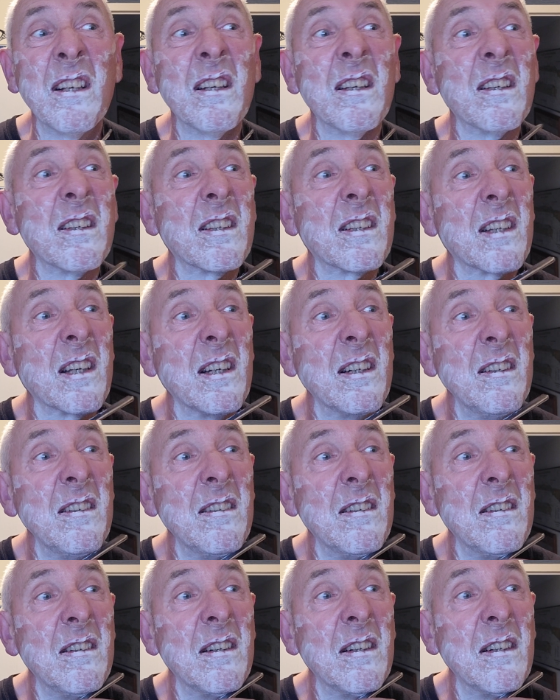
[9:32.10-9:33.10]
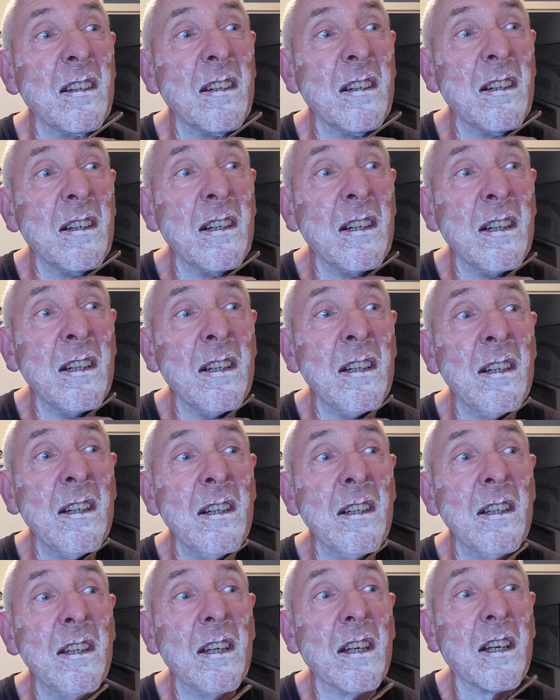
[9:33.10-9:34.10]
So
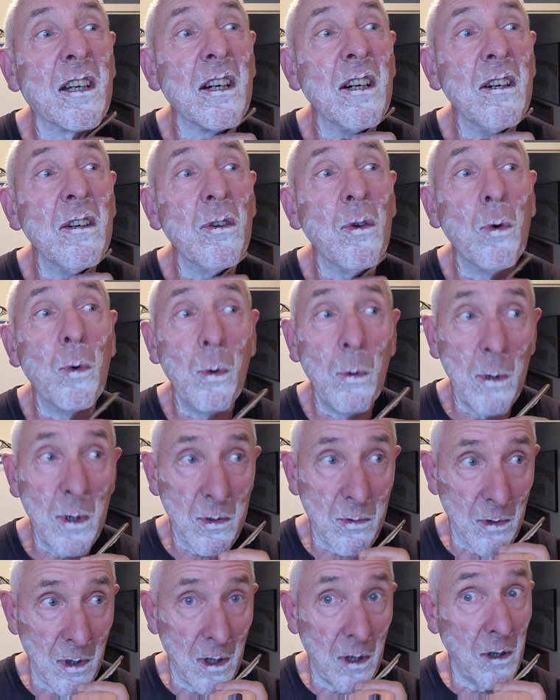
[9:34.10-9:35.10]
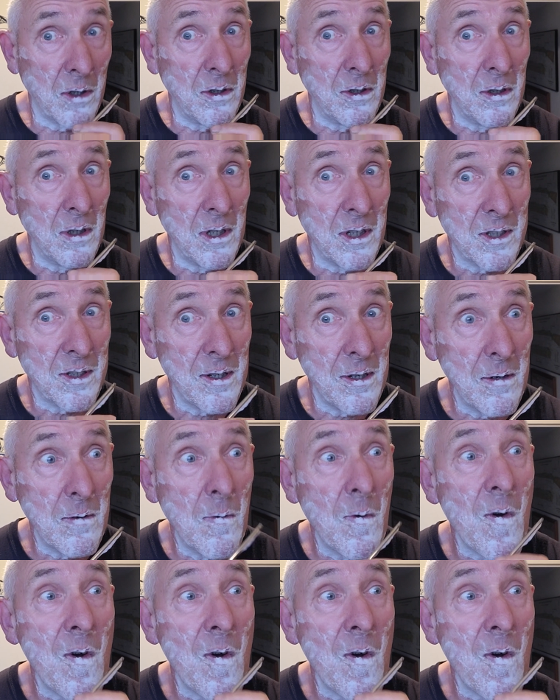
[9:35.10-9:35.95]
you can't always rely on early steel.